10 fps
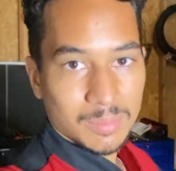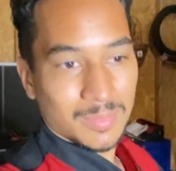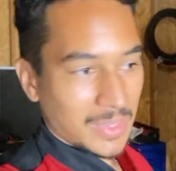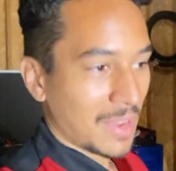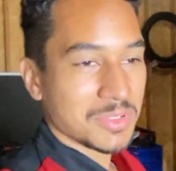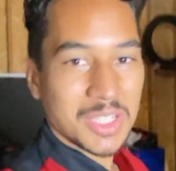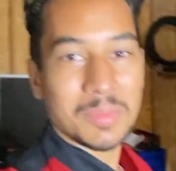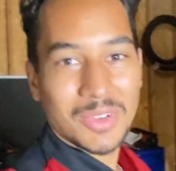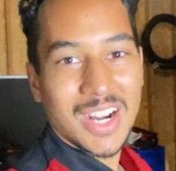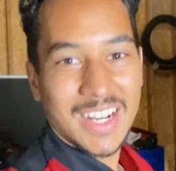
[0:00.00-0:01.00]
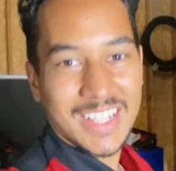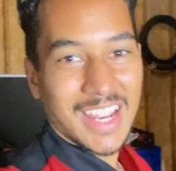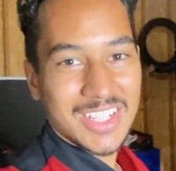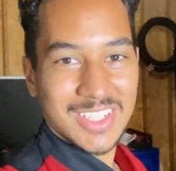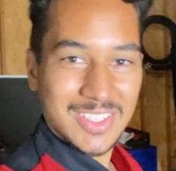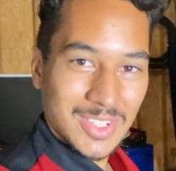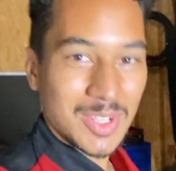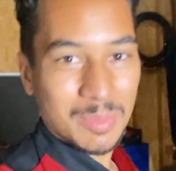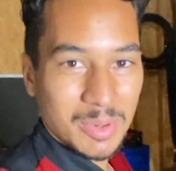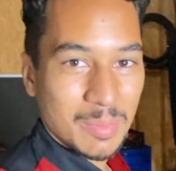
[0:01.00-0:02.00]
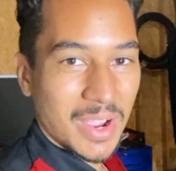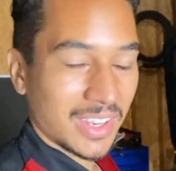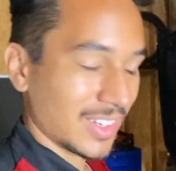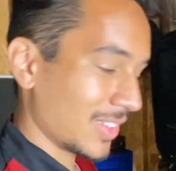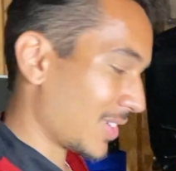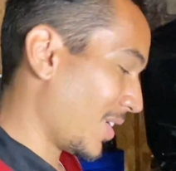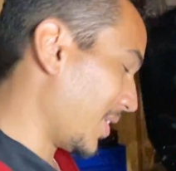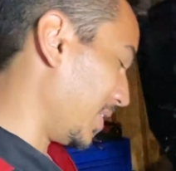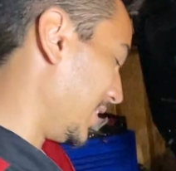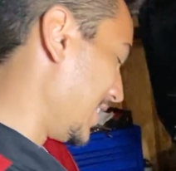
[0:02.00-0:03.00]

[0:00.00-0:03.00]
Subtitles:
have something ready to catch it so you can put it back into the car.